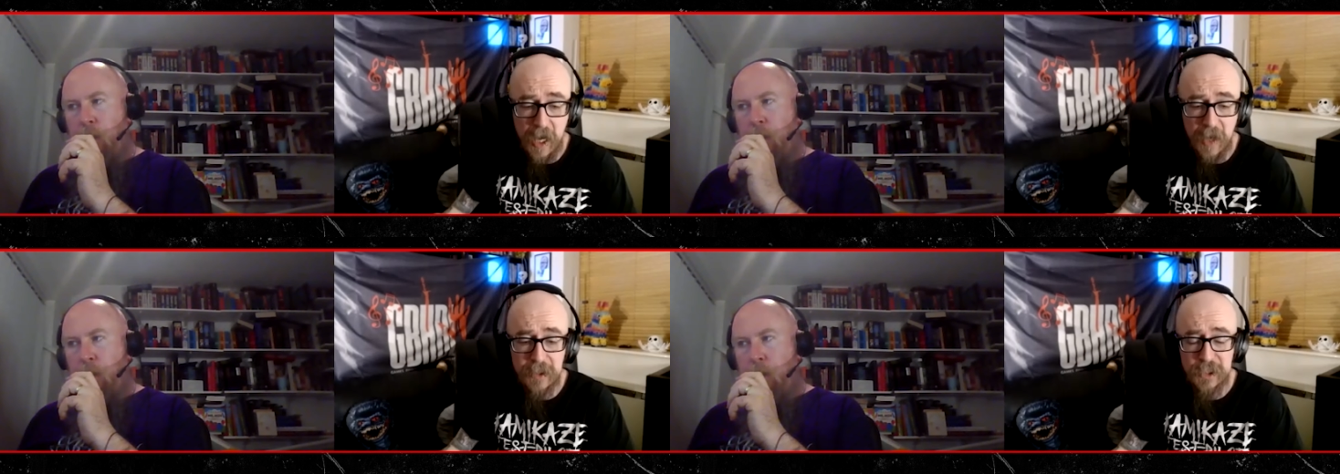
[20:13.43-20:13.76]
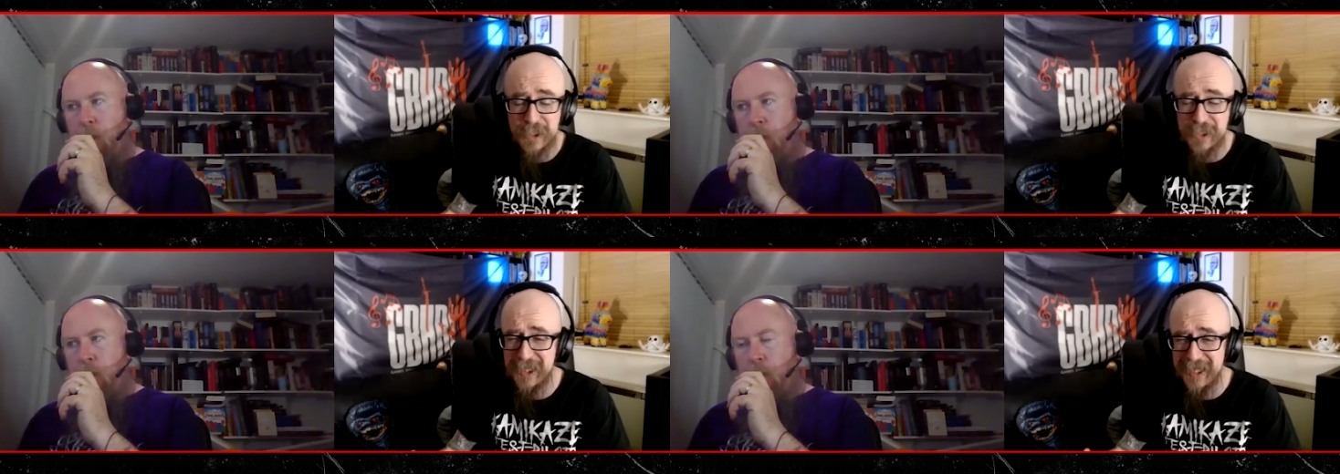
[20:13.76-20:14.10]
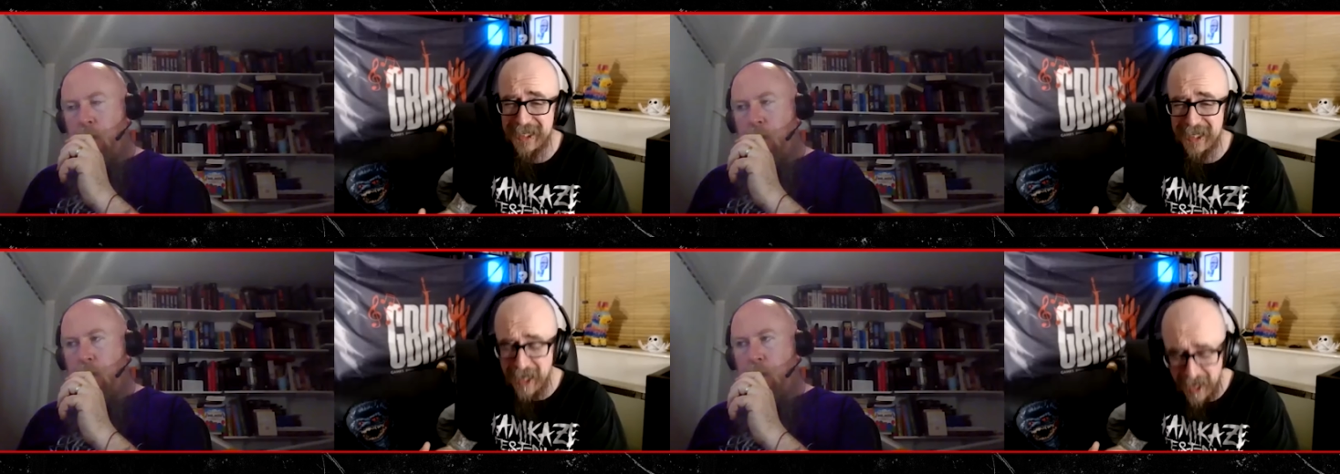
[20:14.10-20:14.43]
Speaker 1: others just
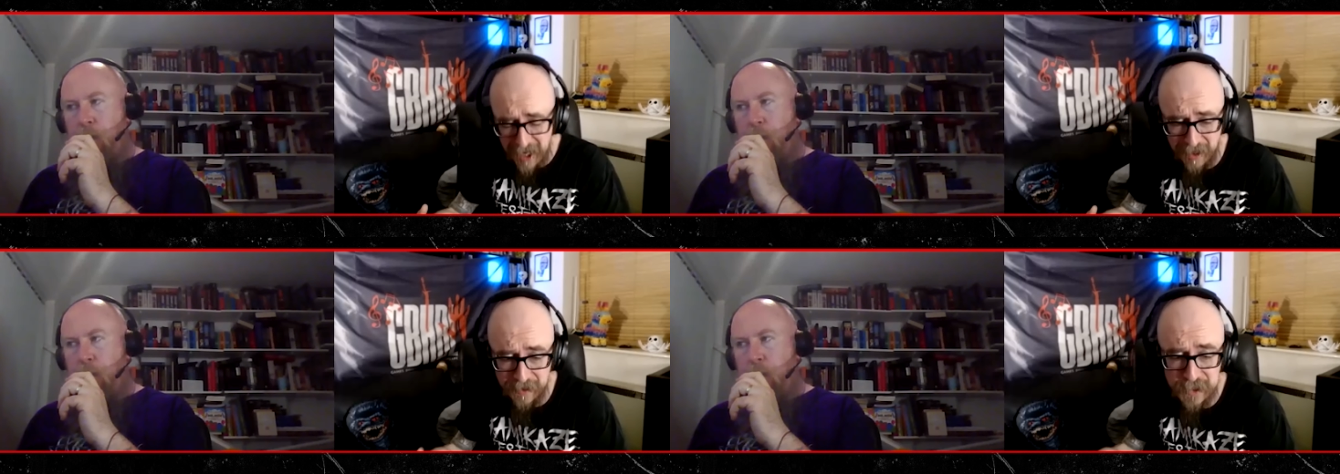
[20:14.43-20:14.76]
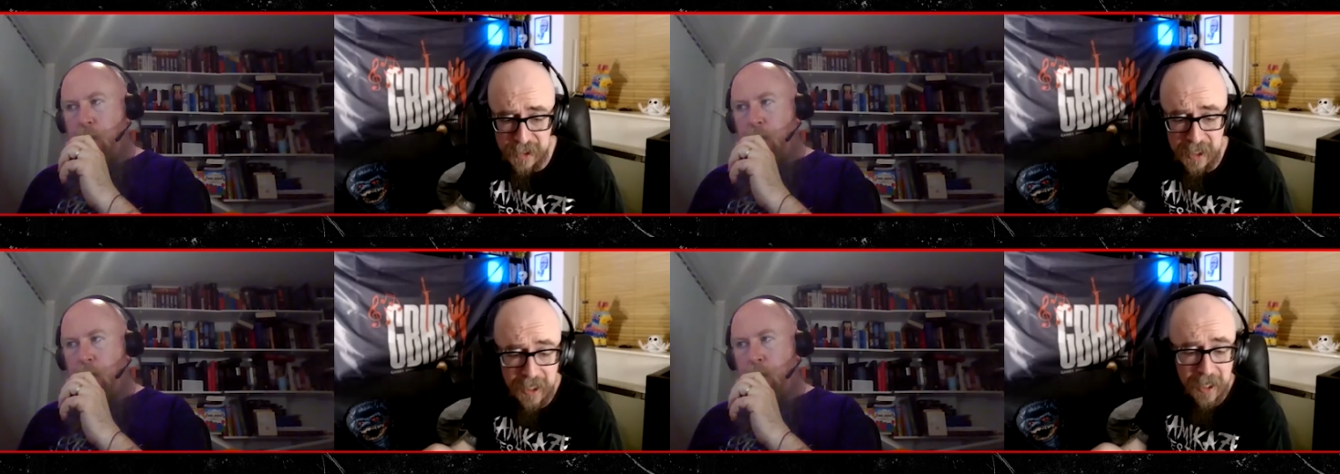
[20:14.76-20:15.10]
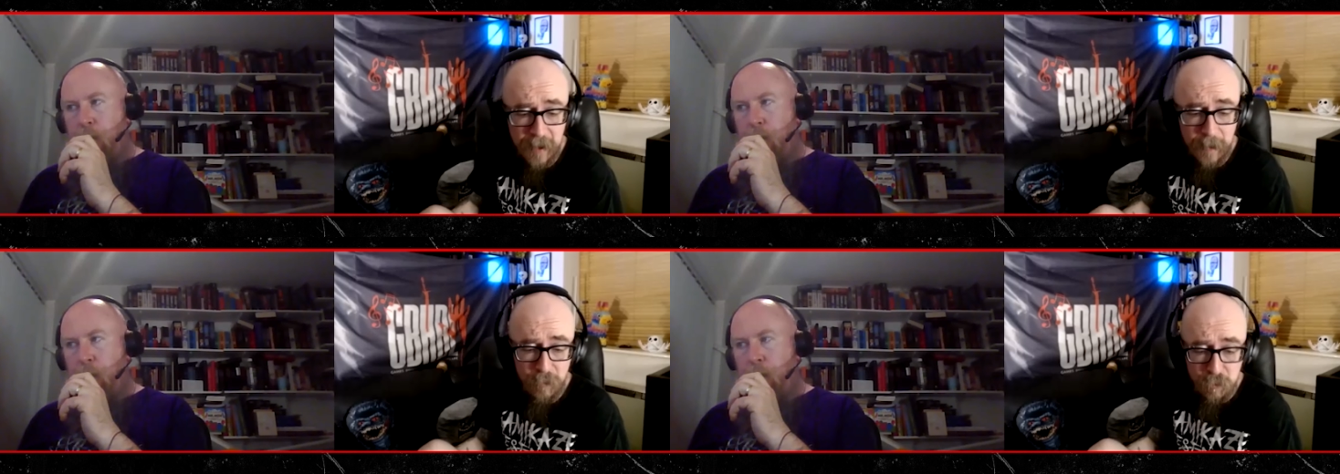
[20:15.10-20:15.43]
can't
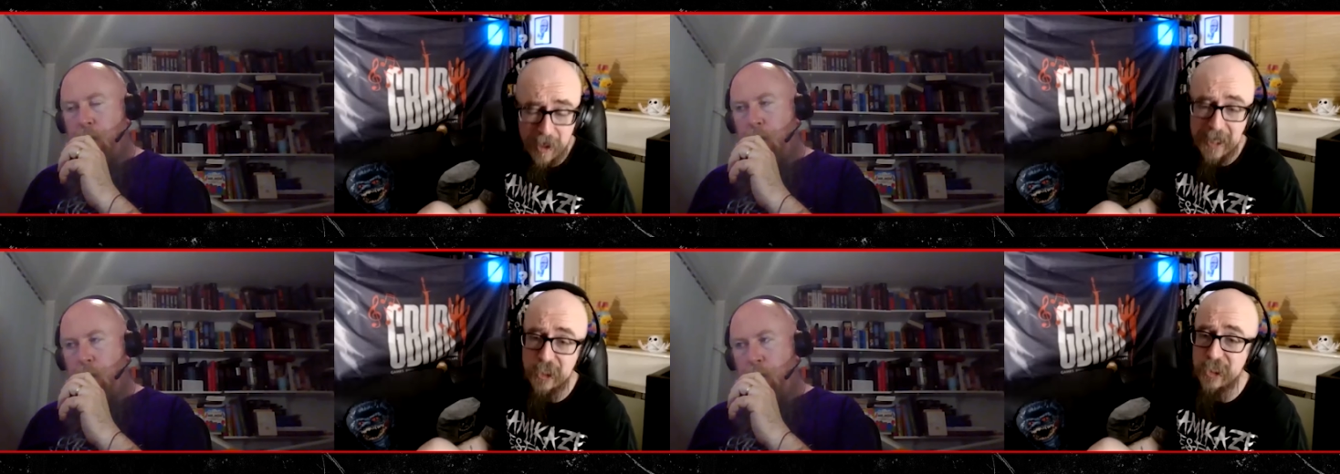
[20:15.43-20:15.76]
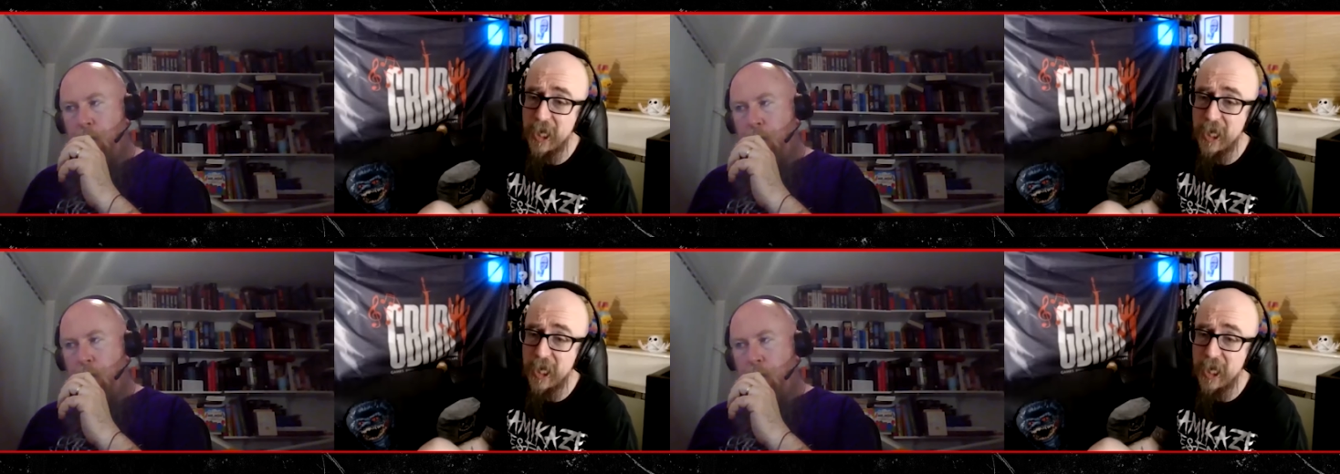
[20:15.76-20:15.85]
reach.